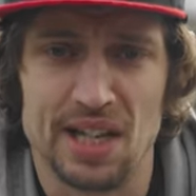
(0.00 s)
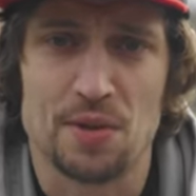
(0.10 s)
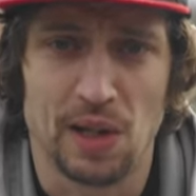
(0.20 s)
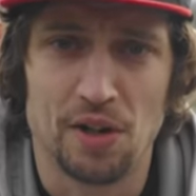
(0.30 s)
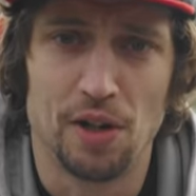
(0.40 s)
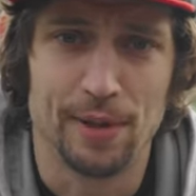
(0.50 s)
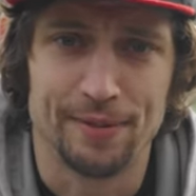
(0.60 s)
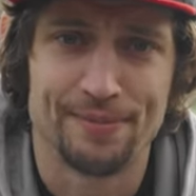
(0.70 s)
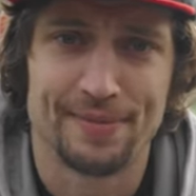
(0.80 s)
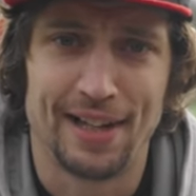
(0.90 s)
that's quite
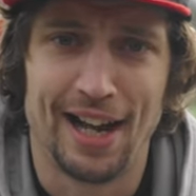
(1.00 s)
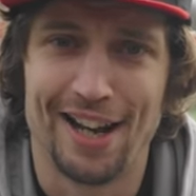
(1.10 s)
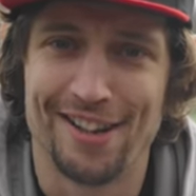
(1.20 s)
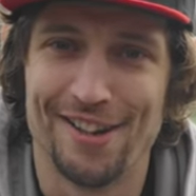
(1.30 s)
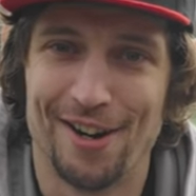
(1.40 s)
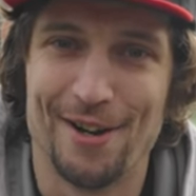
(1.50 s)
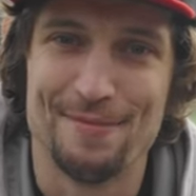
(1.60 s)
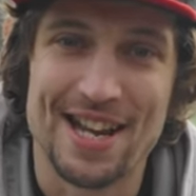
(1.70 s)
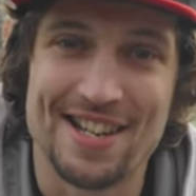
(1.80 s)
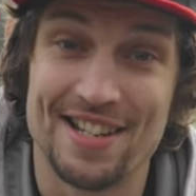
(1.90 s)
common, and not a
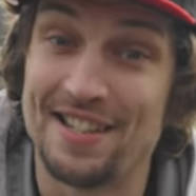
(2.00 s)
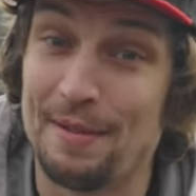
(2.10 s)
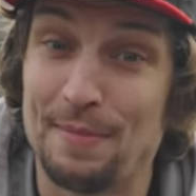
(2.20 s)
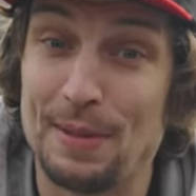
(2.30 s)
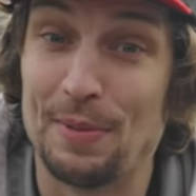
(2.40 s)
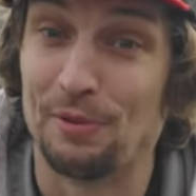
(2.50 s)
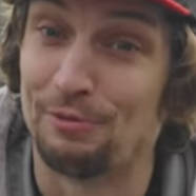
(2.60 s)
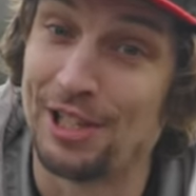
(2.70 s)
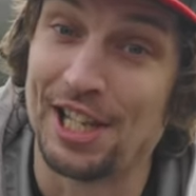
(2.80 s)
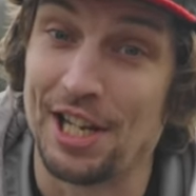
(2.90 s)
message that people
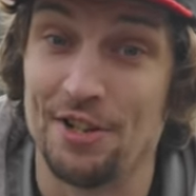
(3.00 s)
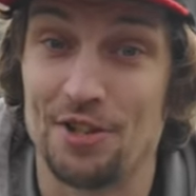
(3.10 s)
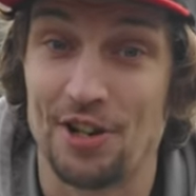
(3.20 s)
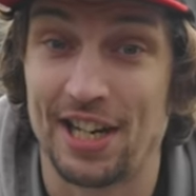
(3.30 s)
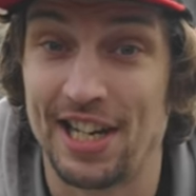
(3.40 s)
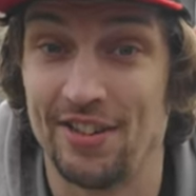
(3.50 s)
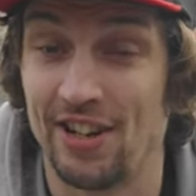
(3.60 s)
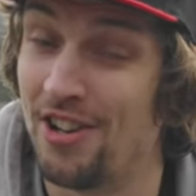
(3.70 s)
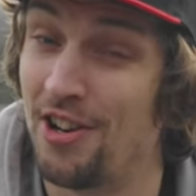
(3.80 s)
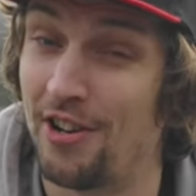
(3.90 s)
really enjoy
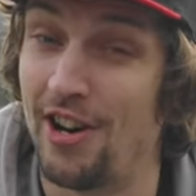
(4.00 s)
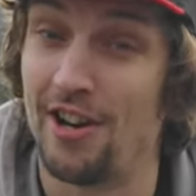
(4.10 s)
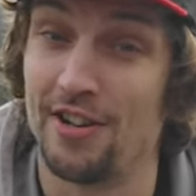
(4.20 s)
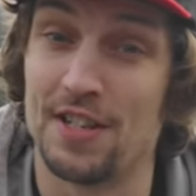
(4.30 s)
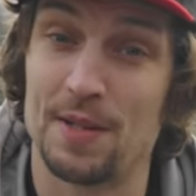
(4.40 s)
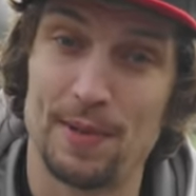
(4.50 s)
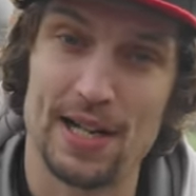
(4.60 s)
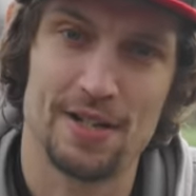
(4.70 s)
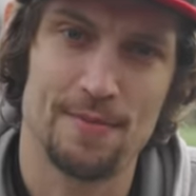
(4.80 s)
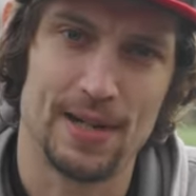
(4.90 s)
hearing or are
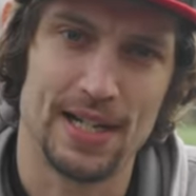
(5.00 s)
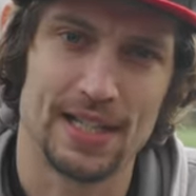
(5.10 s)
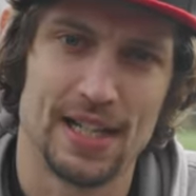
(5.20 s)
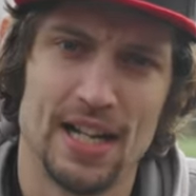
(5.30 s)
inspired by.